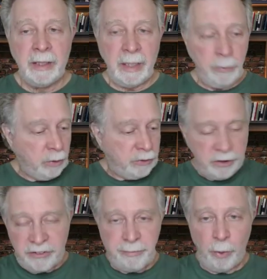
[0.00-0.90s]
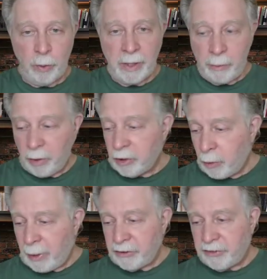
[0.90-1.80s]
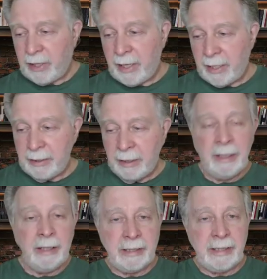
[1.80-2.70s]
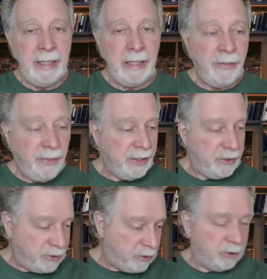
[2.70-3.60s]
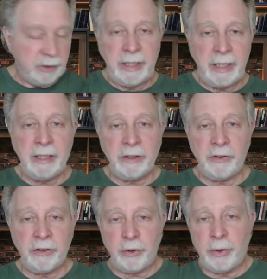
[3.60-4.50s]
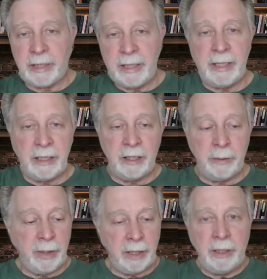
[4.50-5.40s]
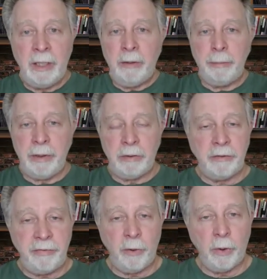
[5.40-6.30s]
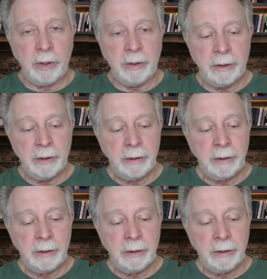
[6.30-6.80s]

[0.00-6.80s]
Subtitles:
They want to explore. They want to go outside, get into things, get into the creek, get into the mud, build a fort,